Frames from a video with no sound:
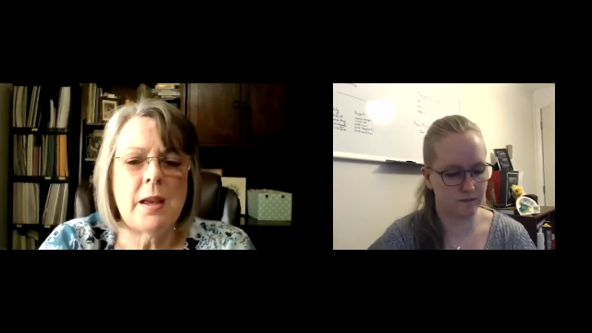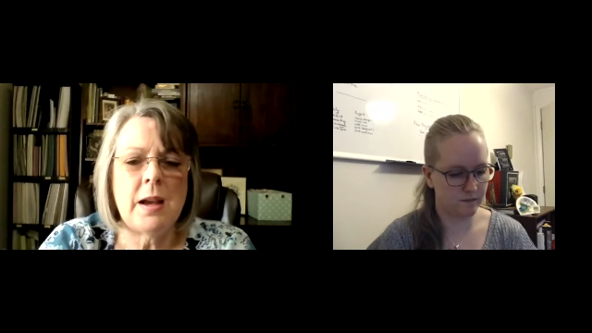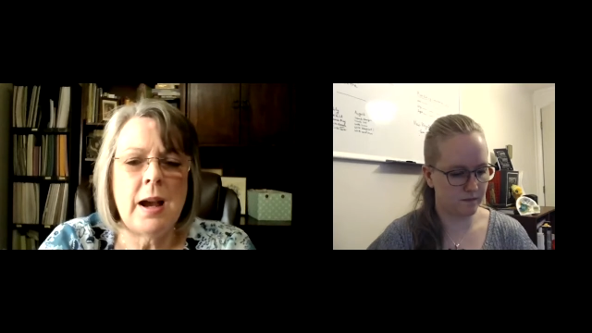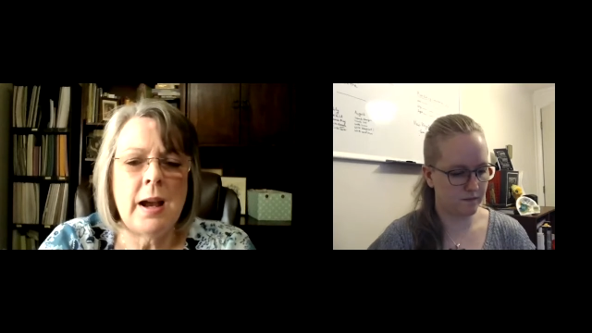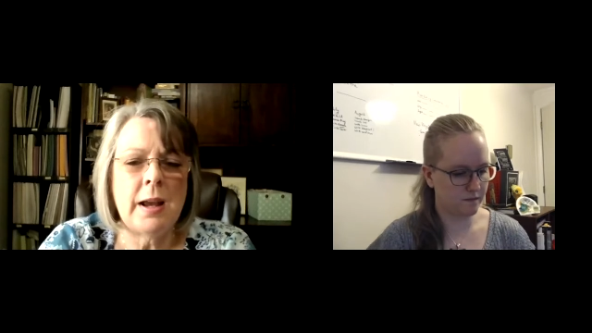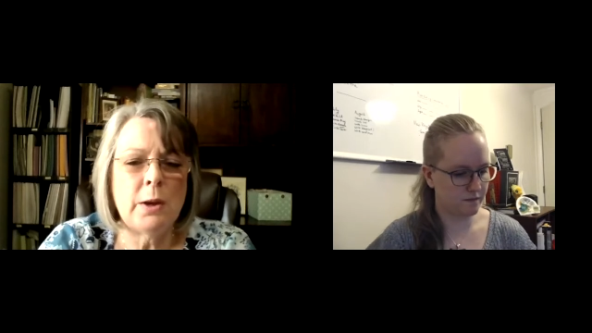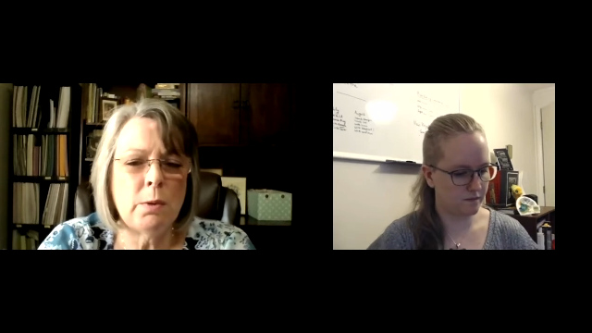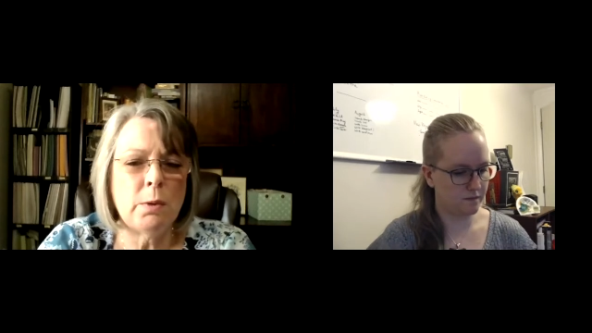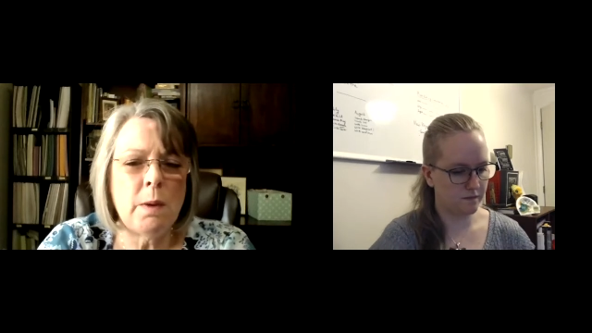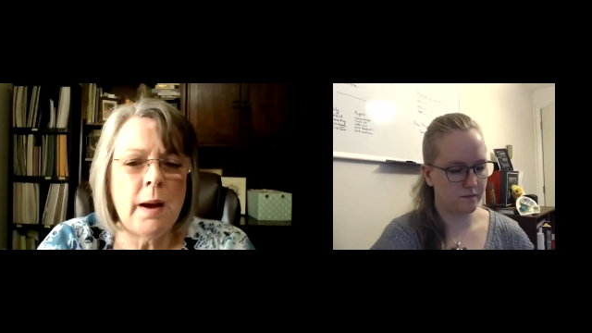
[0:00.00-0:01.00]
Speaker 1: I
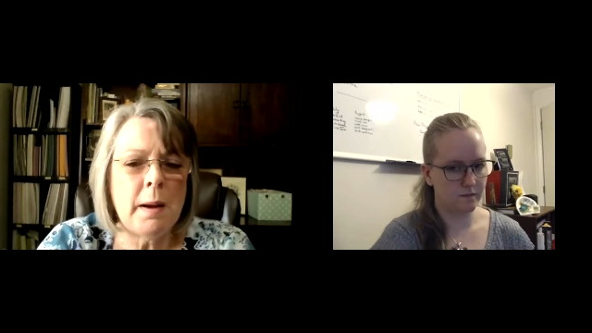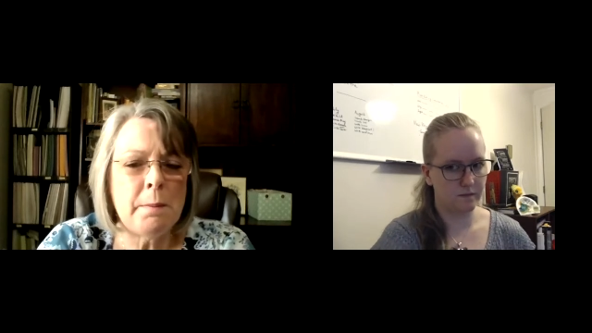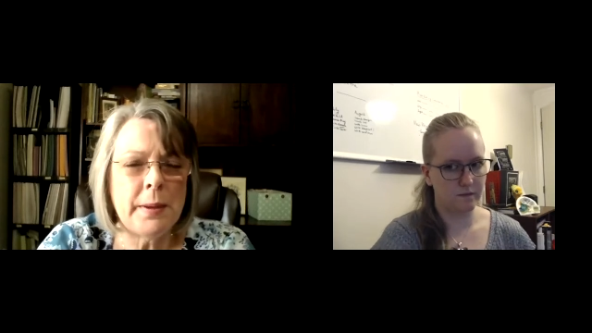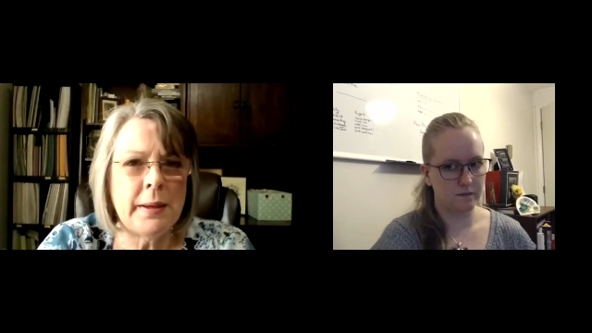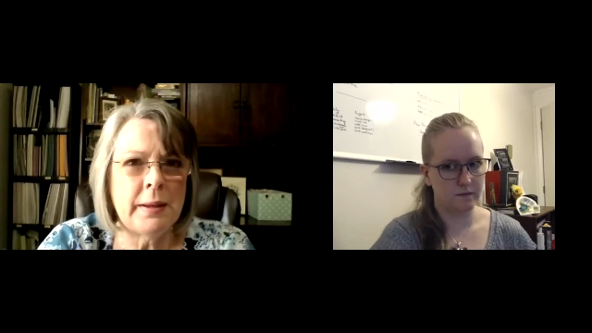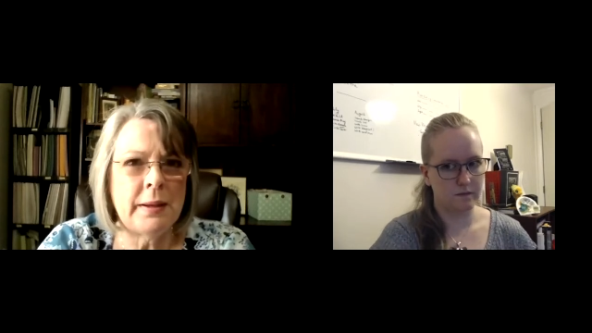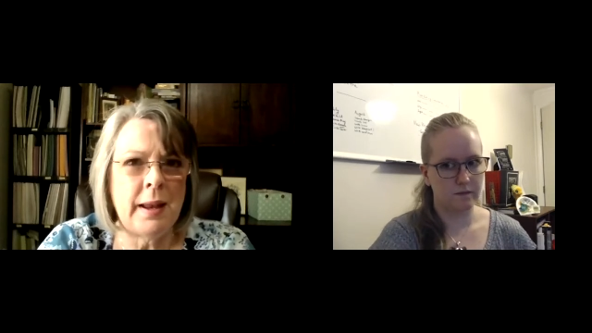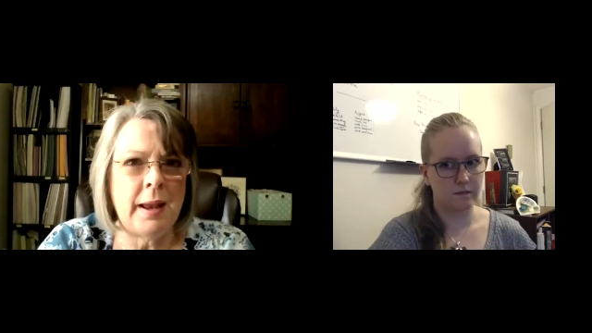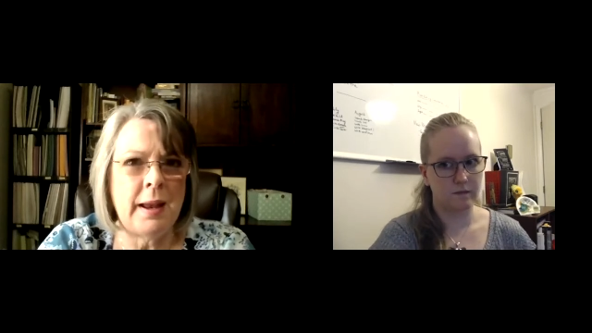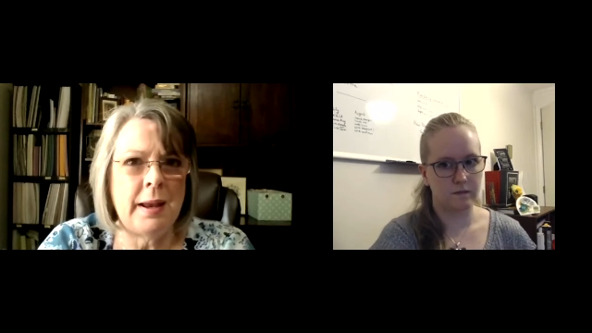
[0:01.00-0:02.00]
grew up in
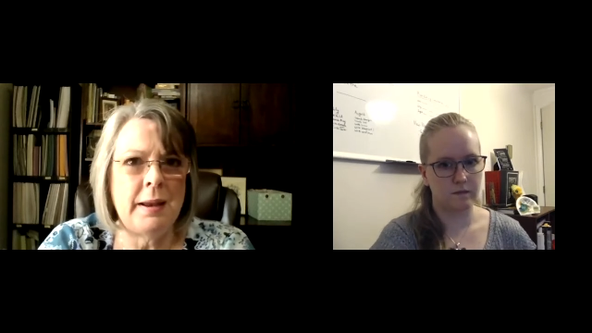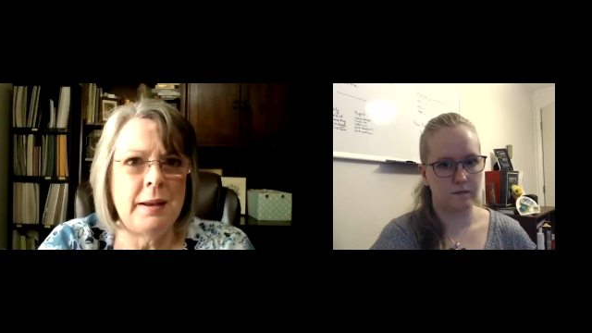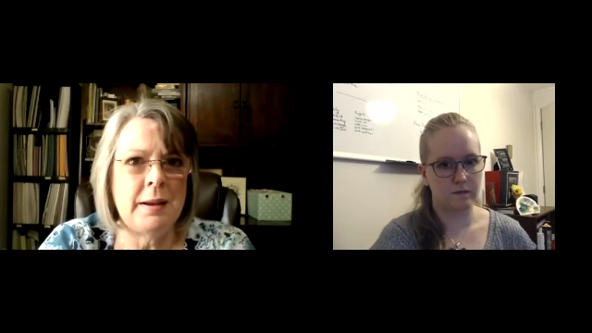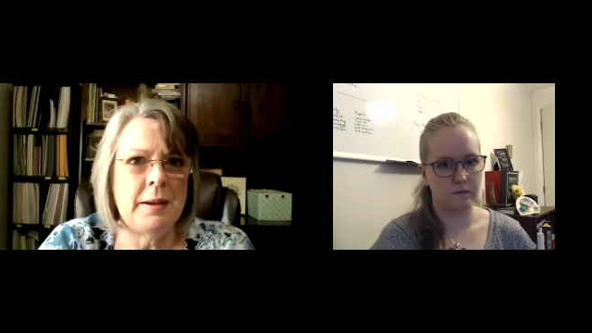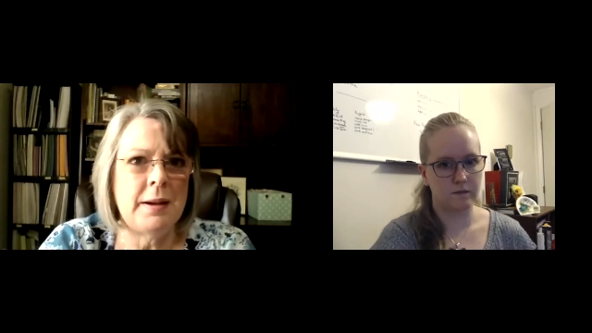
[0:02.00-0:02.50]
a